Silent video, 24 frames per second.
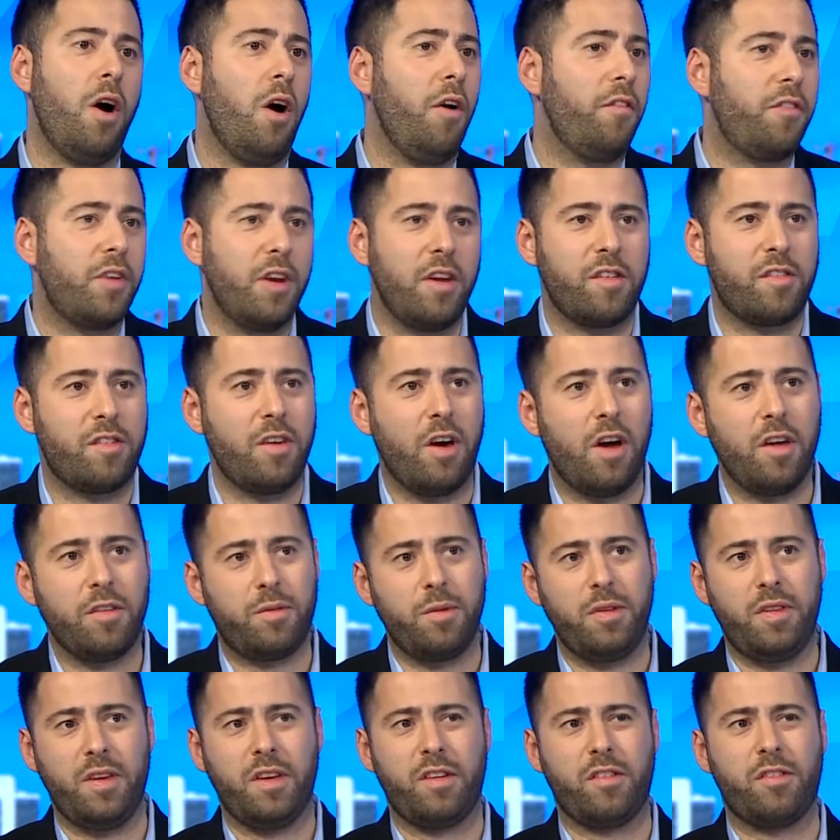Often it
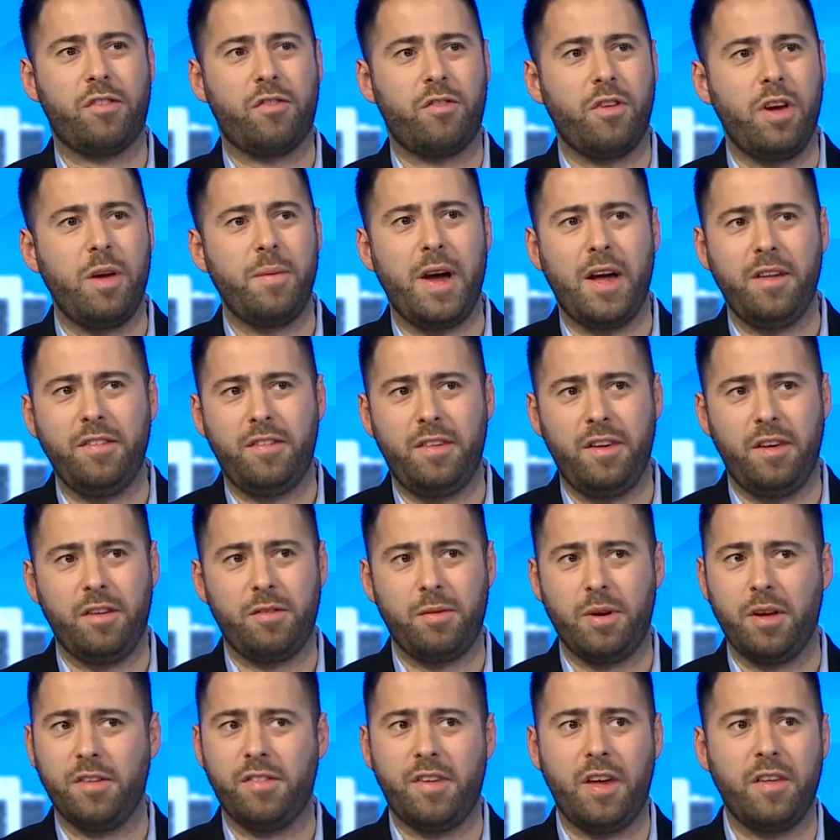starts with extreme
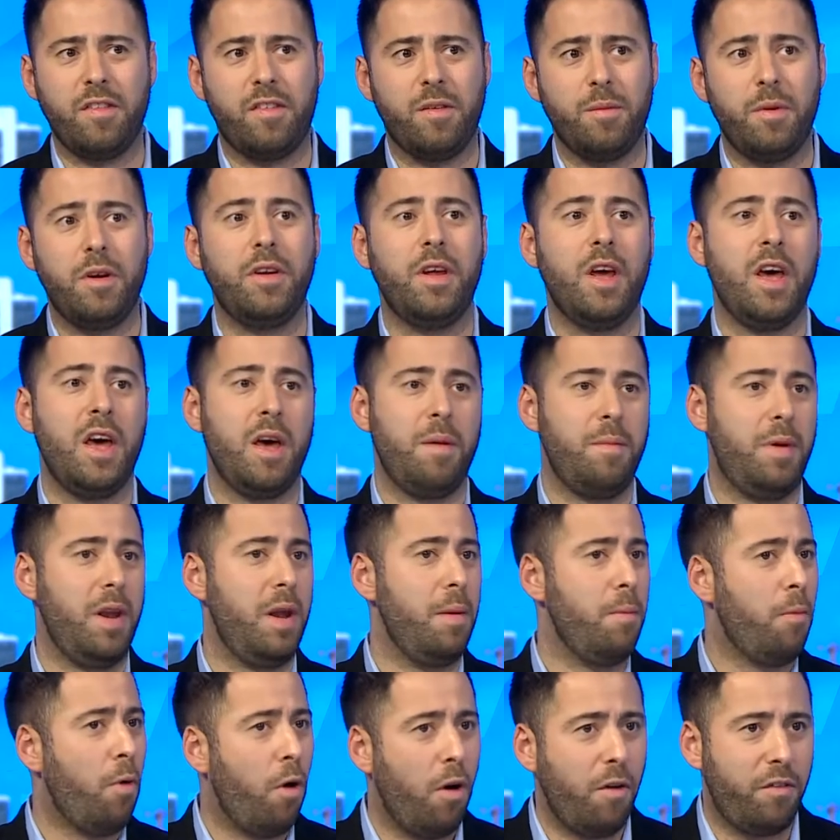anti-Israel sentiment, but
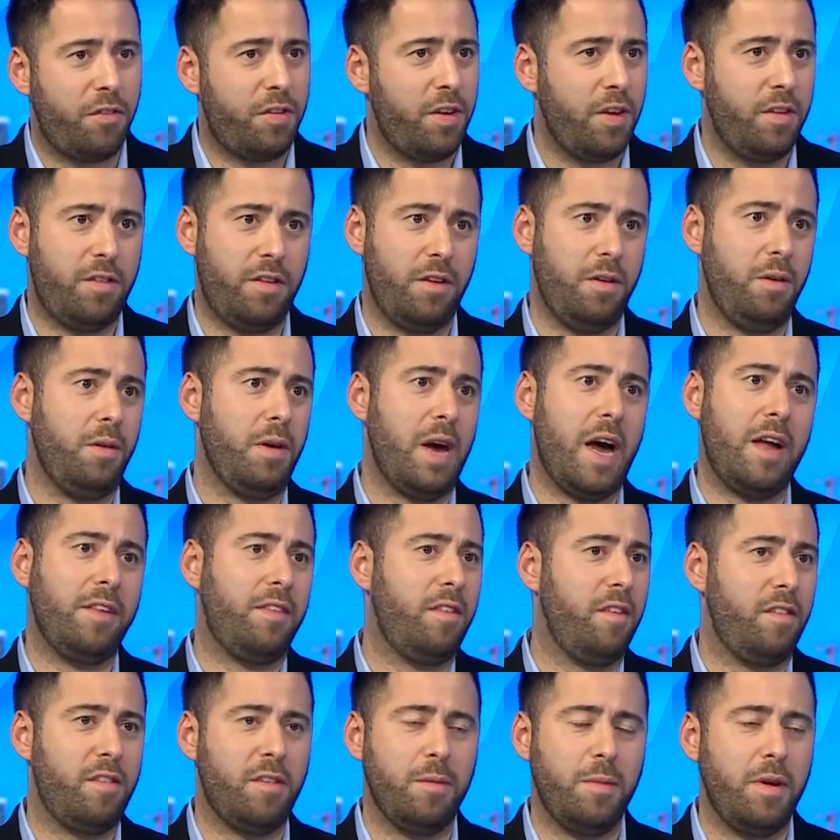it morphs into
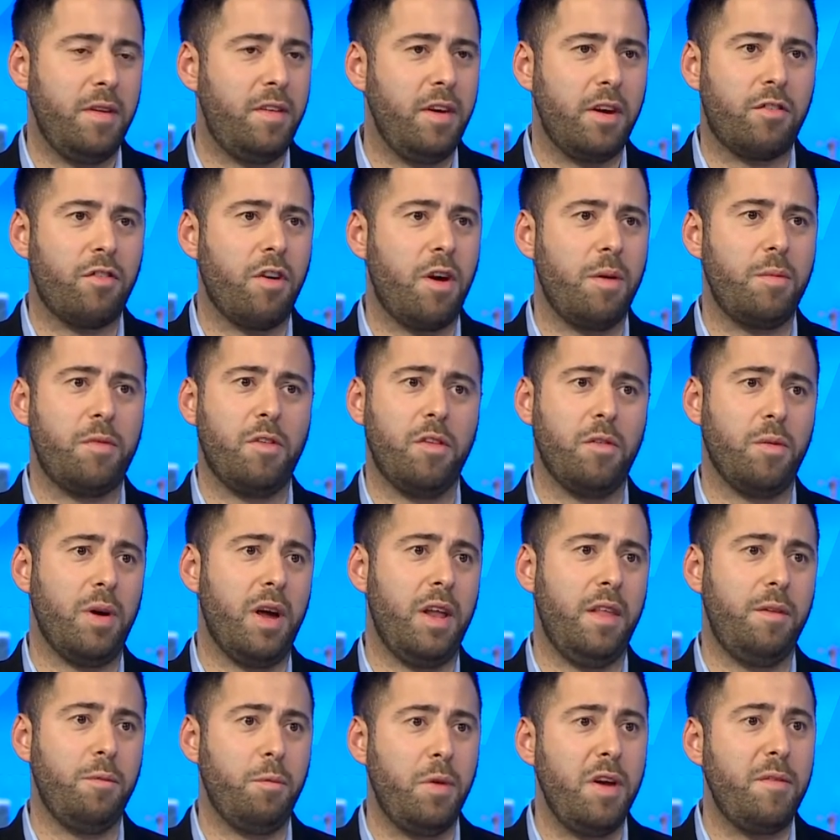anti-Semitic tropes as
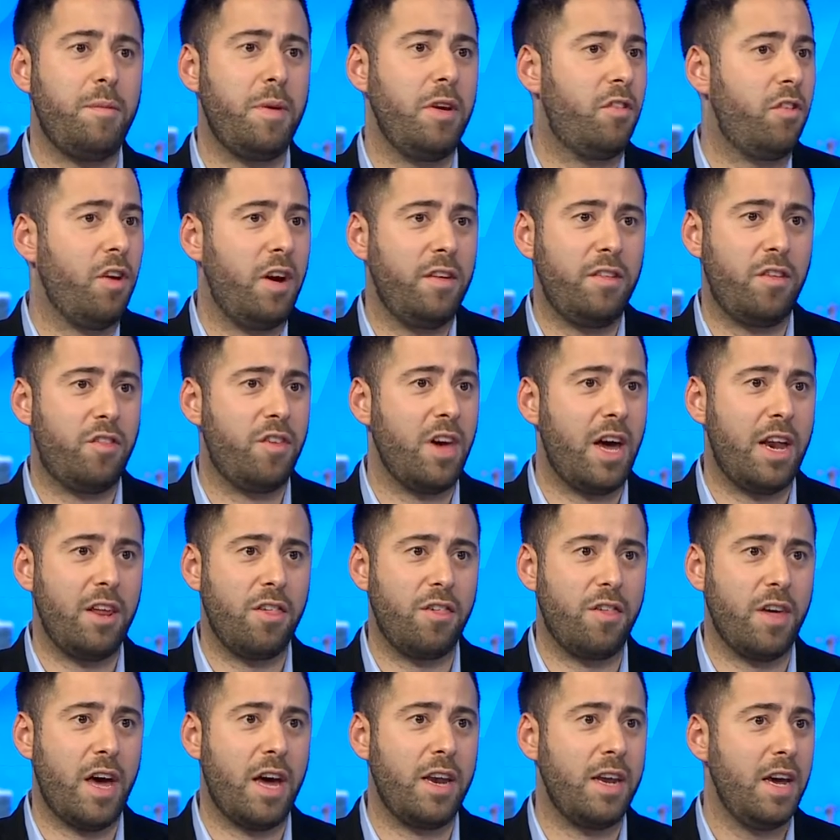well, and we've been trying to
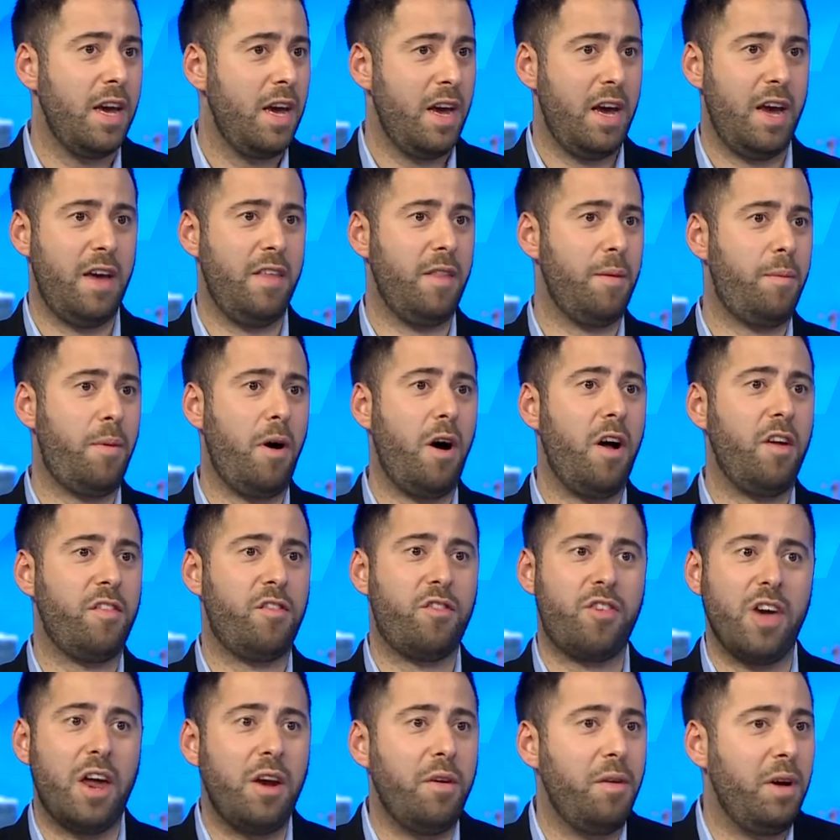challenge that. In the
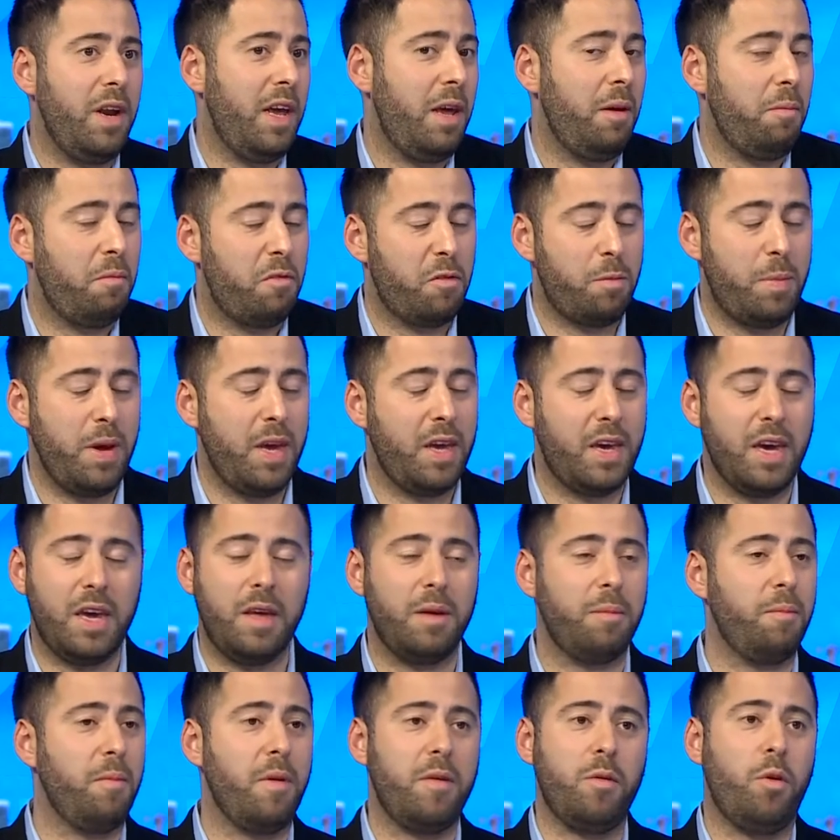past, generally
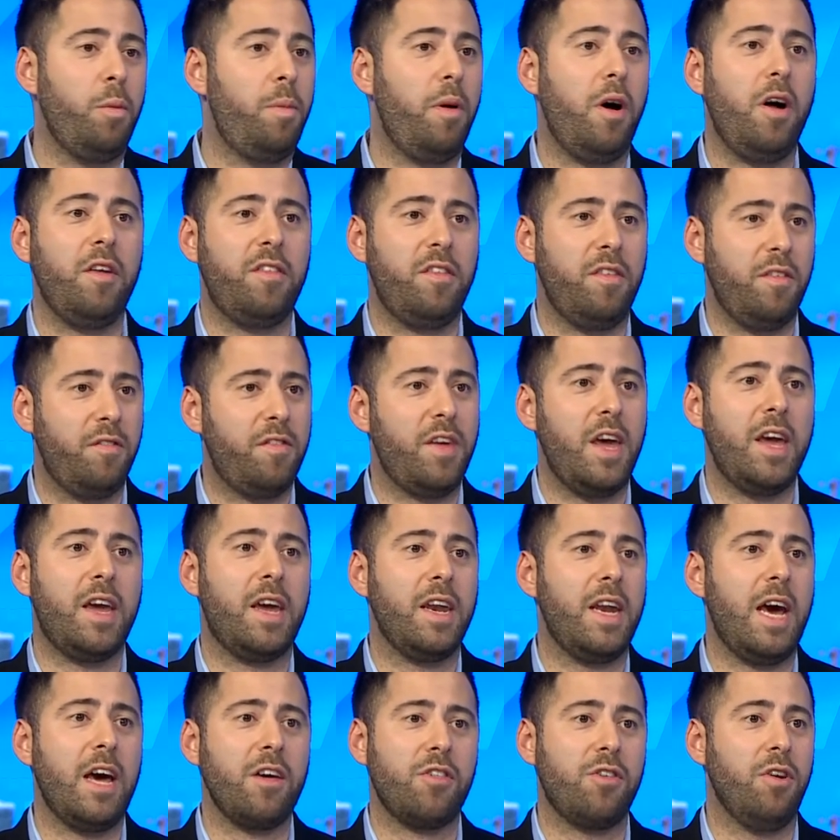speaking, all parties have
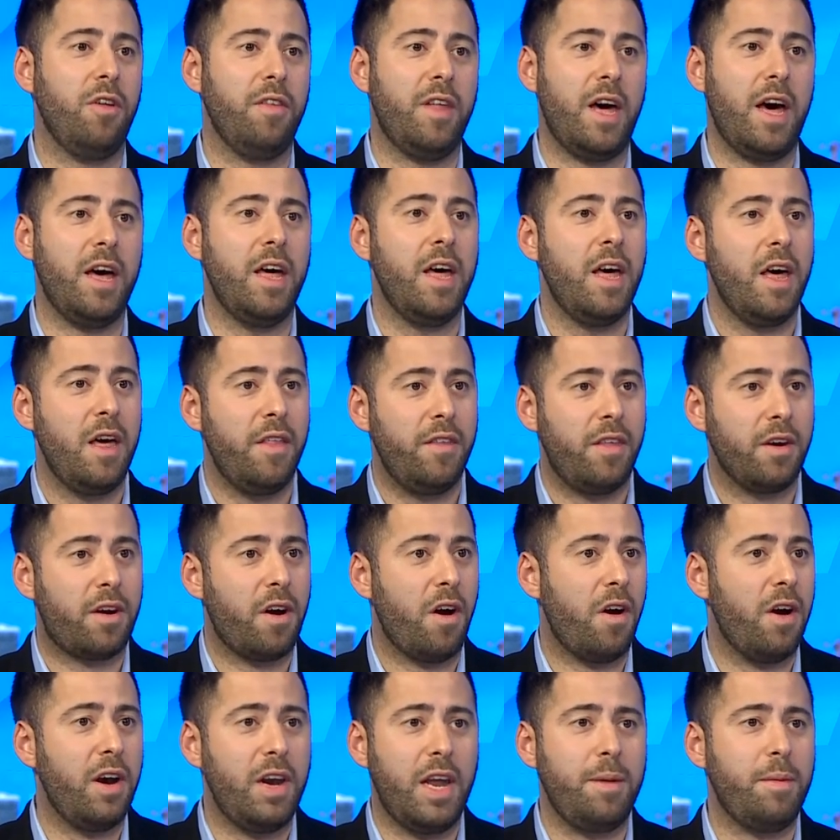taken action on that. The
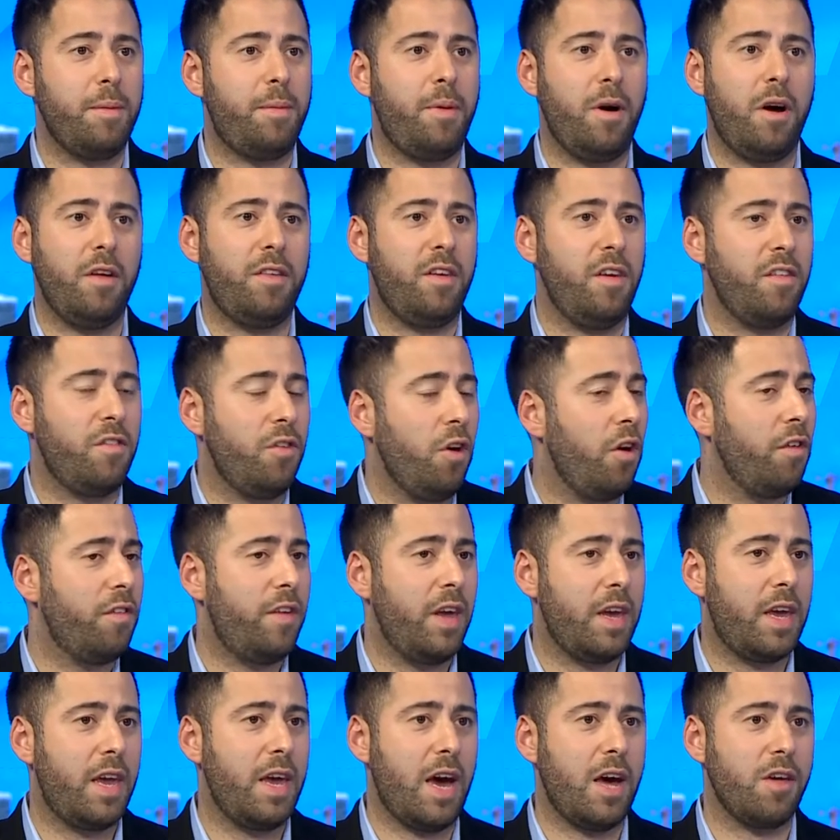current Labour Party is not
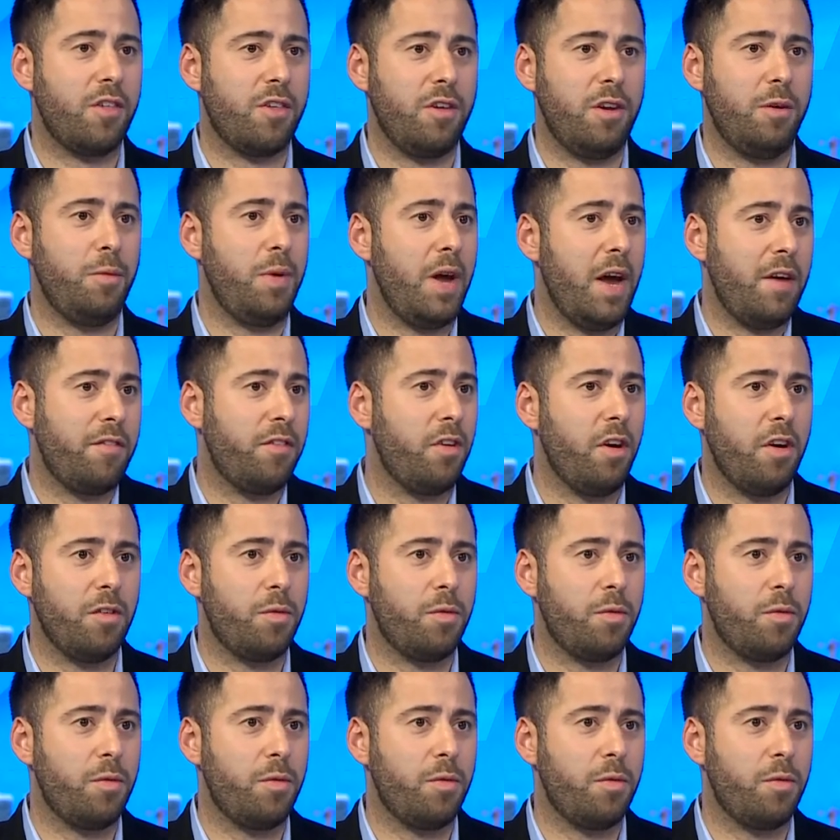taking action, and we have to